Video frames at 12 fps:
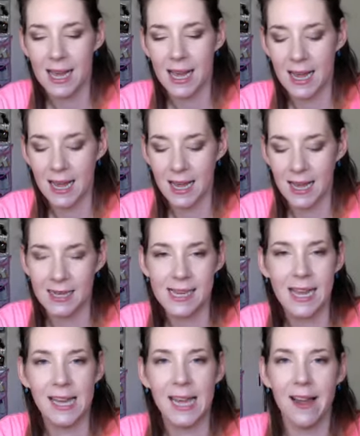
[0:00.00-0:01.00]
And
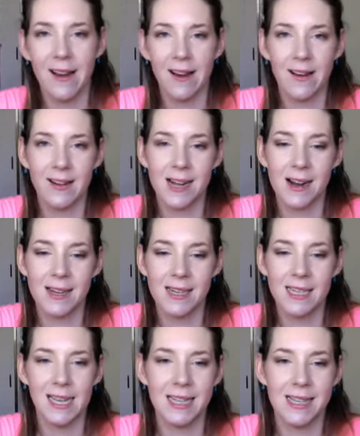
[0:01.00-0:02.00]
take care. Talk to
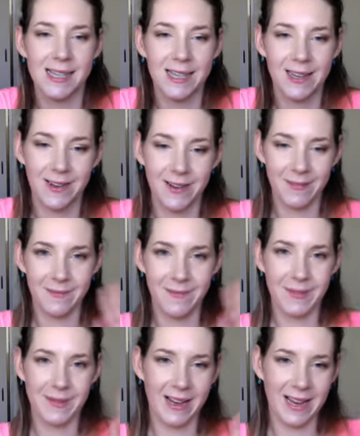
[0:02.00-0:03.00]
you again soon.
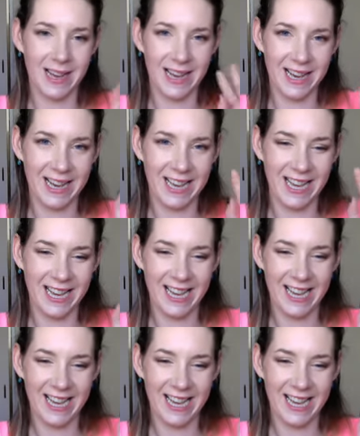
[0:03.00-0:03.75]
Bye-bye.